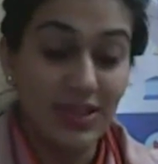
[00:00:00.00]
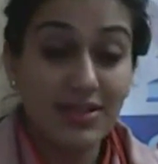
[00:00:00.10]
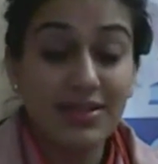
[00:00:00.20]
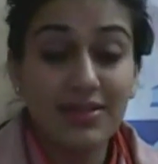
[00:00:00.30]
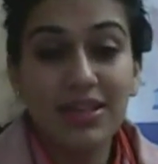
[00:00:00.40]

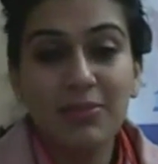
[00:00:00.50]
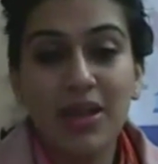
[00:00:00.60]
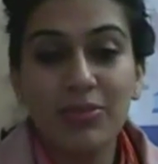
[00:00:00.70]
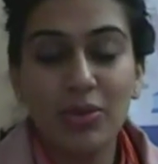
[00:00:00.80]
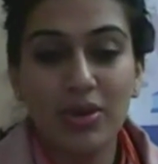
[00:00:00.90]
That's great,
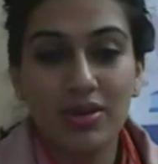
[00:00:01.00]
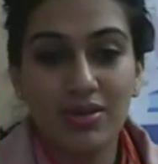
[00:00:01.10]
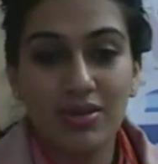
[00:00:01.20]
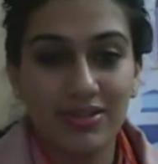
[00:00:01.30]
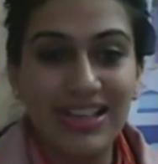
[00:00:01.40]
ma'am. You are
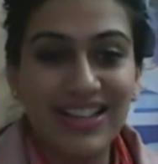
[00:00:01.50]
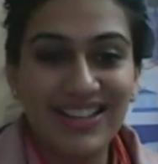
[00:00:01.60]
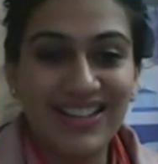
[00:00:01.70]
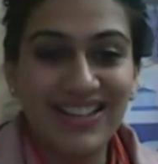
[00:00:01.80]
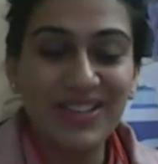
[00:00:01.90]

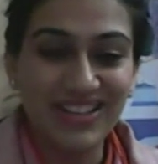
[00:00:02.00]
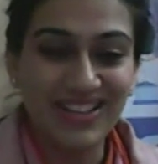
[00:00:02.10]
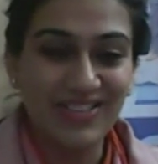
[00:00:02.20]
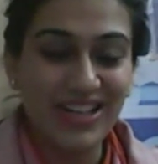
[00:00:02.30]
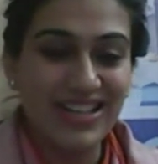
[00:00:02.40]
really giving
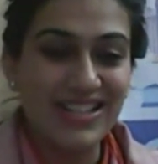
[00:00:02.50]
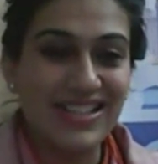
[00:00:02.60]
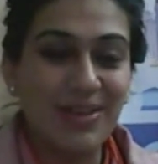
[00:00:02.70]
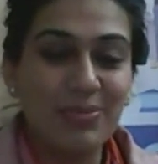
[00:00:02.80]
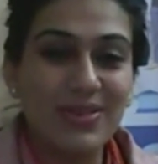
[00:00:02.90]
great
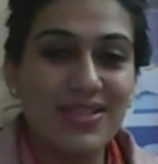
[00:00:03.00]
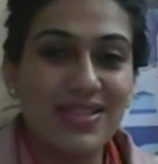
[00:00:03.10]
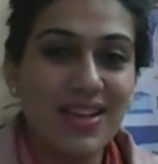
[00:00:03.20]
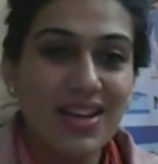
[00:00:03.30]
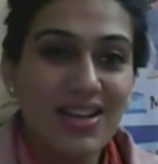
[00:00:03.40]

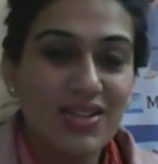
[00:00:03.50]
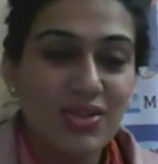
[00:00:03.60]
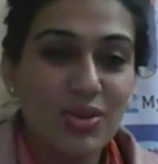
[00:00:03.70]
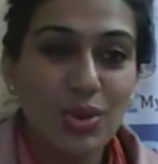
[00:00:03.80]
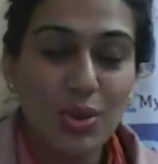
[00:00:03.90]
examples.
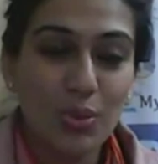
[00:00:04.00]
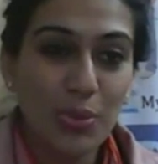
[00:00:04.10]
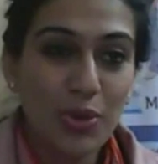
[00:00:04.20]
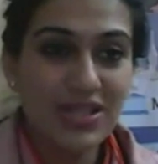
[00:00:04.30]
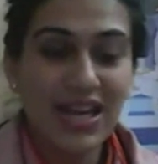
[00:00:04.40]
So,
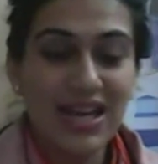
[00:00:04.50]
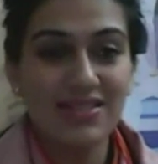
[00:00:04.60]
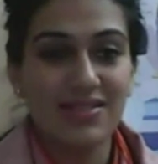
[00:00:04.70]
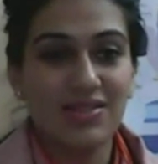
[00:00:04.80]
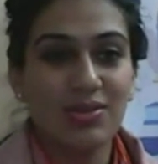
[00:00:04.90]
what
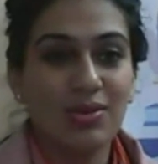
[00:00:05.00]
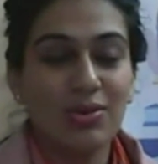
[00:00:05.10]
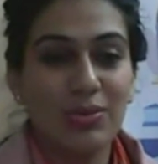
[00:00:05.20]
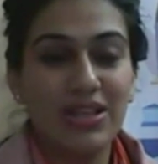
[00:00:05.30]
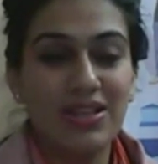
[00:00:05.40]
else,
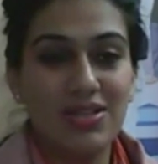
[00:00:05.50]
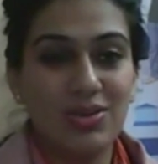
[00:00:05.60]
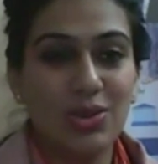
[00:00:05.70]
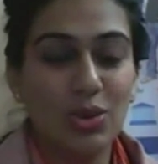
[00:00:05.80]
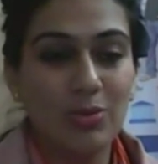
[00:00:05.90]
we need
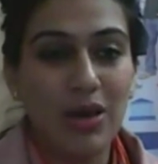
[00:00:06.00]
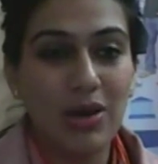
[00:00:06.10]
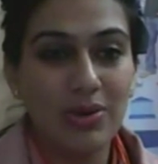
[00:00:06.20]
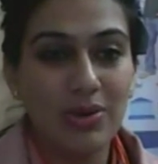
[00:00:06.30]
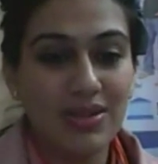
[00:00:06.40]
to know
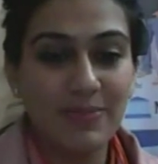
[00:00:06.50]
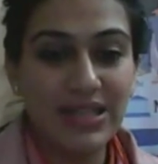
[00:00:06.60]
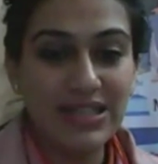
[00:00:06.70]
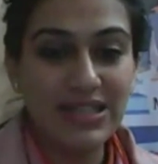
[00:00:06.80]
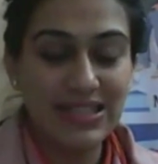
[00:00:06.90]
about this
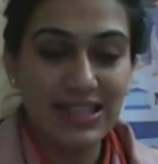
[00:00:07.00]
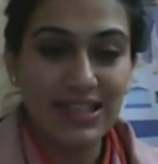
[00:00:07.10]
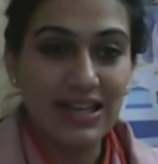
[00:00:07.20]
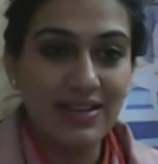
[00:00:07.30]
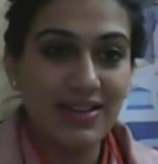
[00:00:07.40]
big data
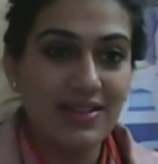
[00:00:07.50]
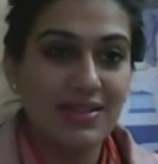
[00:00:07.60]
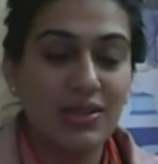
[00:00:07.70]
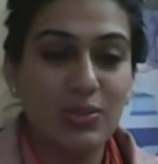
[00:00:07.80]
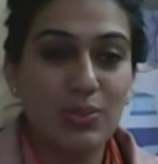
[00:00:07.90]

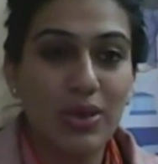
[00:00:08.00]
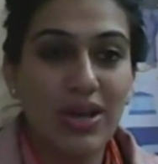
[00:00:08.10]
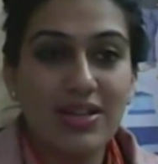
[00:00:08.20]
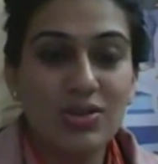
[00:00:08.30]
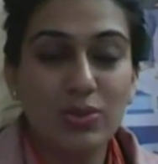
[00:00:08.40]
analytics, and what
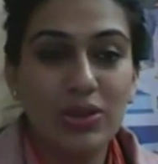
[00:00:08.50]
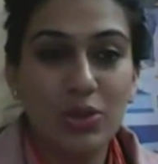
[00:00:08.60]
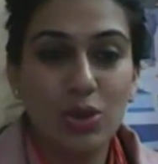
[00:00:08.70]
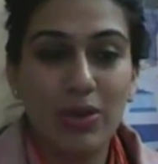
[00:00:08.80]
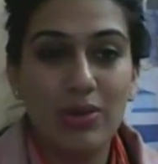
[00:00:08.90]
else do we
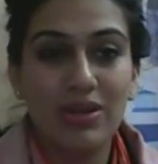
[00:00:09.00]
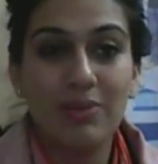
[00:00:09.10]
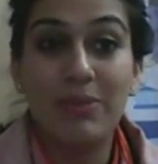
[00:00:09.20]
know about